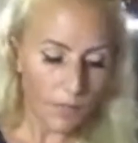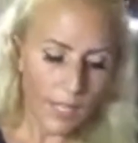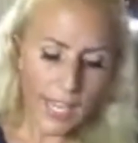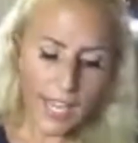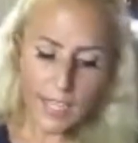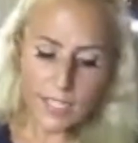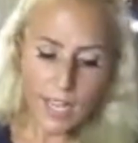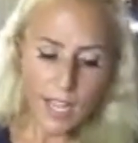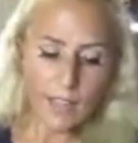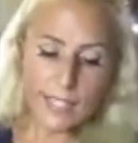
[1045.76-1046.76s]
And
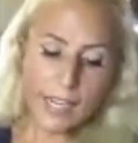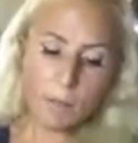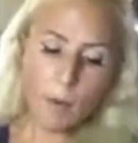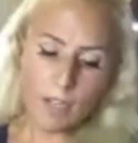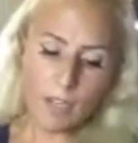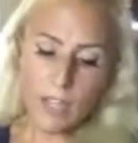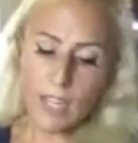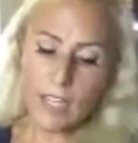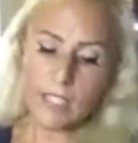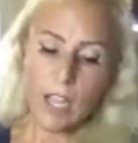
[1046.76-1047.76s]
the second part of it
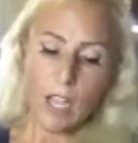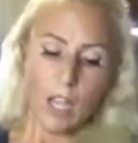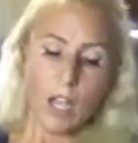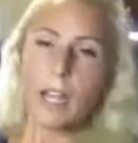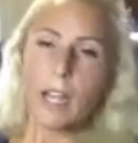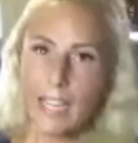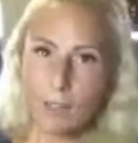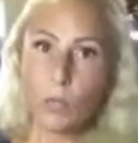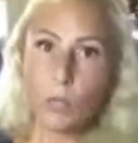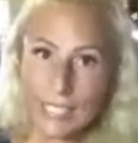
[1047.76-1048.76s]
is, again,
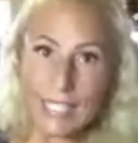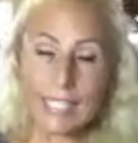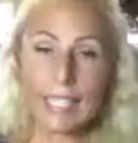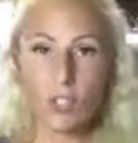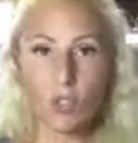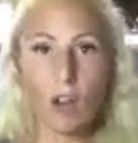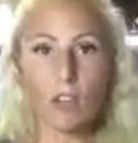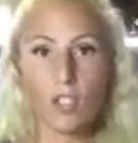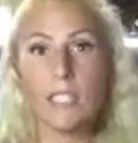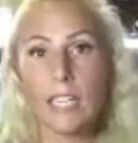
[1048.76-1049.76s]
really sticking strong
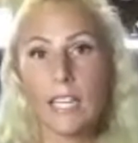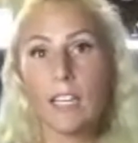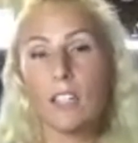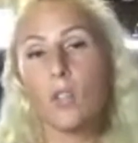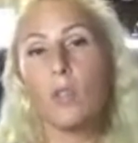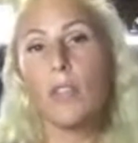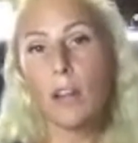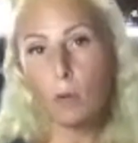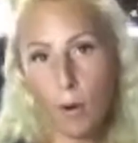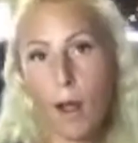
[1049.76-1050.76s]
to digging into their
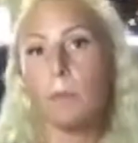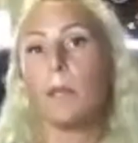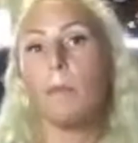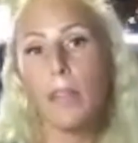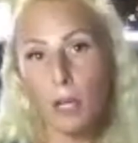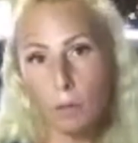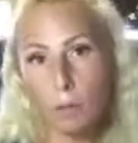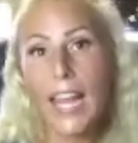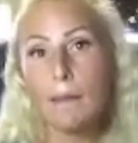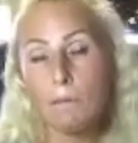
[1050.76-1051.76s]
problem, their
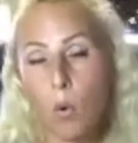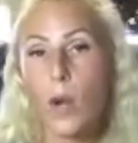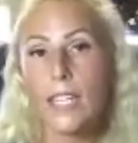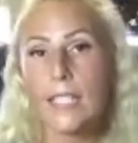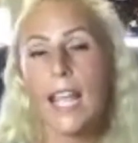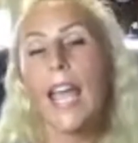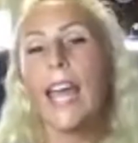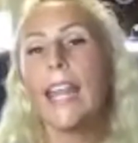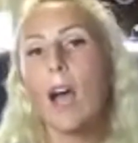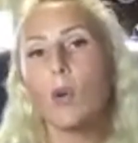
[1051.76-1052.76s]
pain point, and
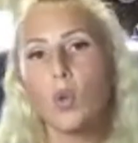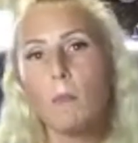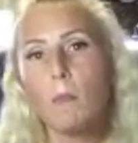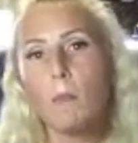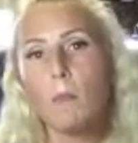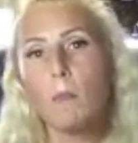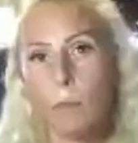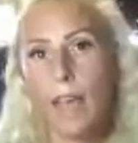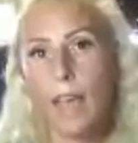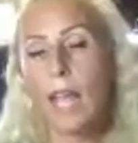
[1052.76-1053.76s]
how you might be able to
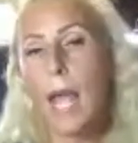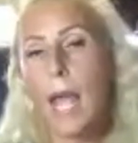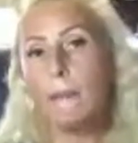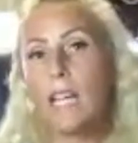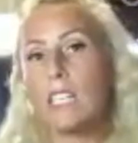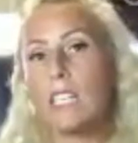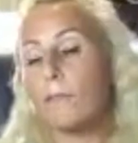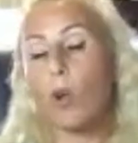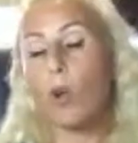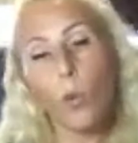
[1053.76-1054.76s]
help that. Because if
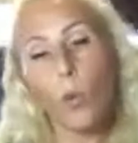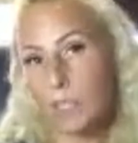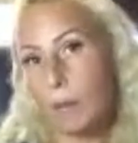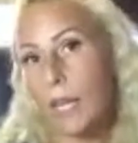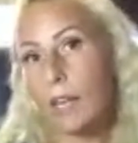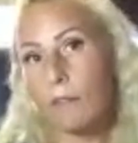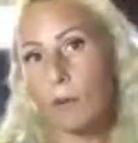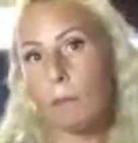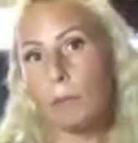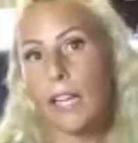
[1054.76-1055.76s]
you're always speaking from
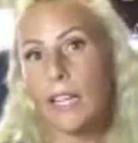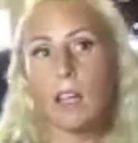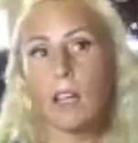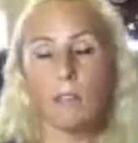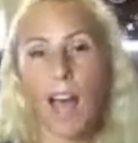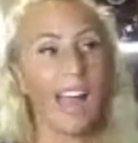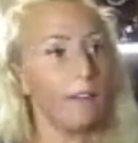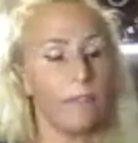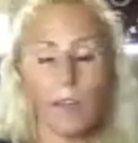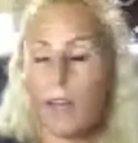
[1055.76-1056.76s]
a place of, I've
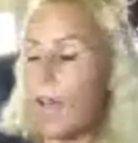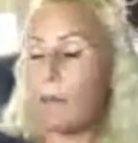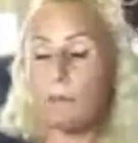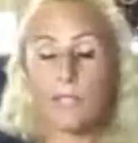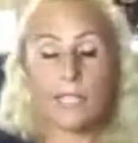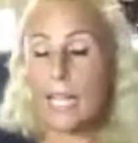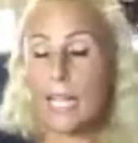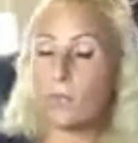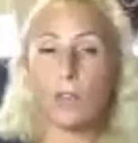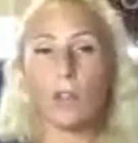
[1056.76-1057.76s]
I'm
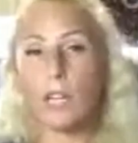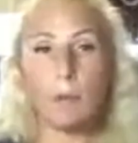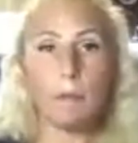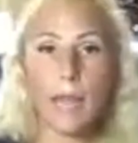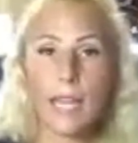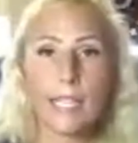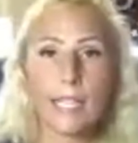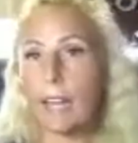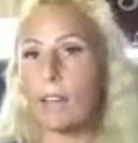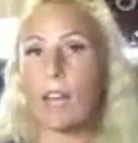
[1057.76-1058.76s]
successful and I'm amazing and
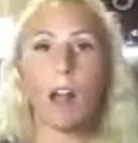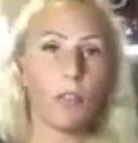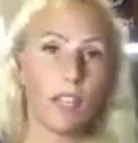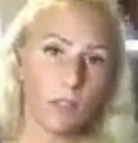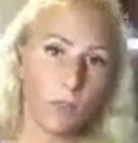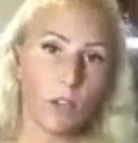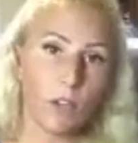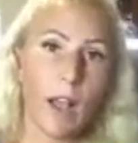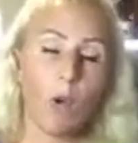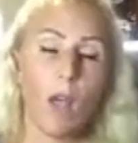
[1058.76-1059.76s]
I've got all things figured
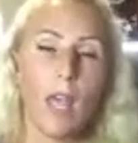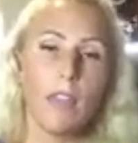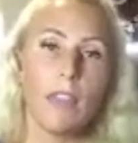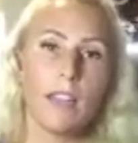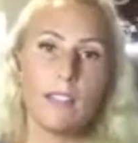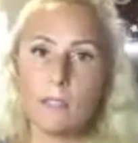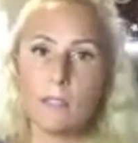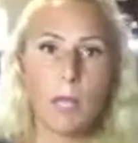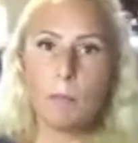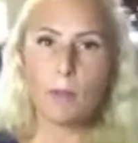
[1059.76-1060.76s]
out, then
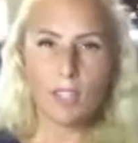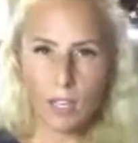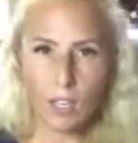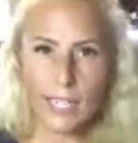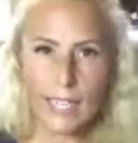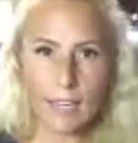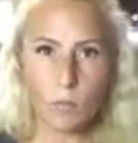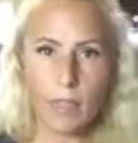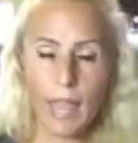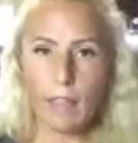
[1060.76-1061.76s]
people are not going to connect with
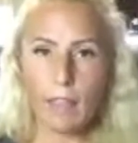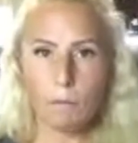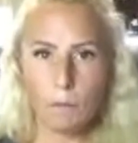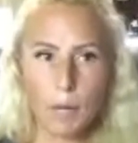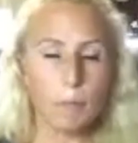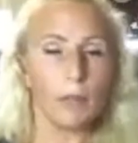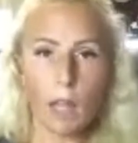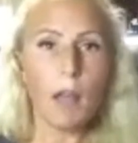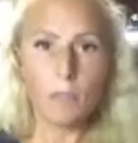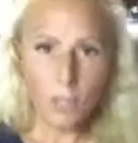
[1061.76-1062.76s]
that. People
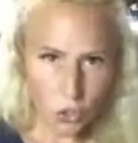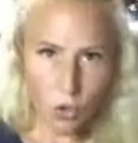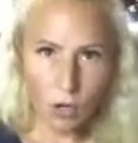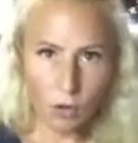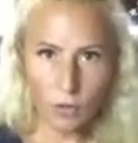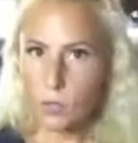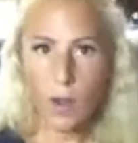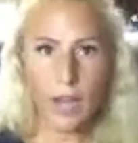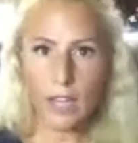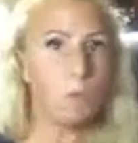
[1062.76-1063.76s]
love the struggle. That's why
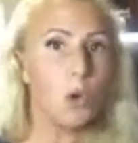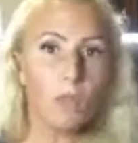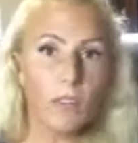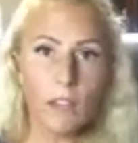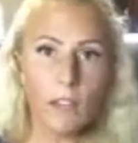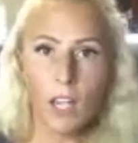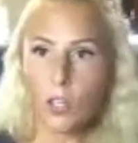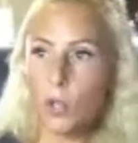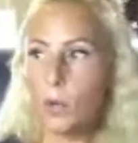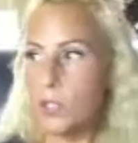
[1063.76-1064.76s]
in a movie, you
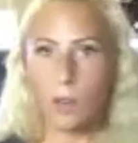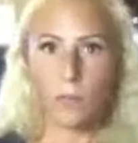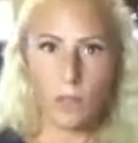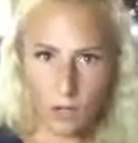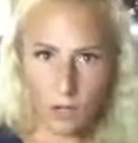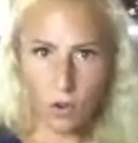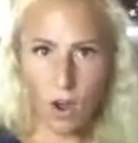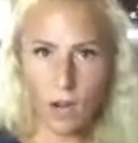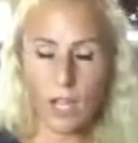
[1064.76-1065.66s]
always work for the underdog.